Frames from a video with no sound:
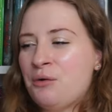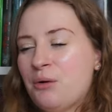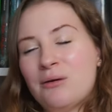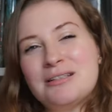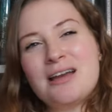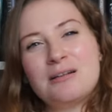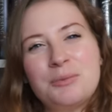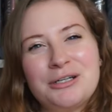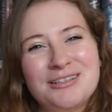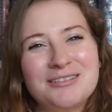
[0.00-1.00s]
Bro, It's kind of
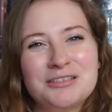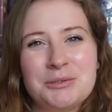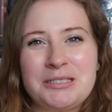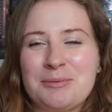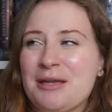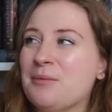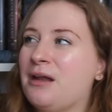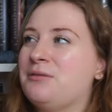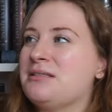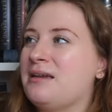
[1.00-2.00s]
weird to explain, but
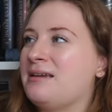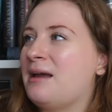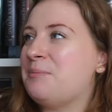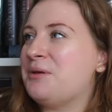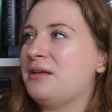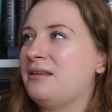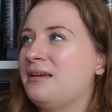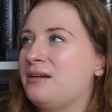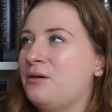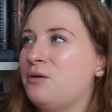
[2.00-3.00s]
I was like kept being like,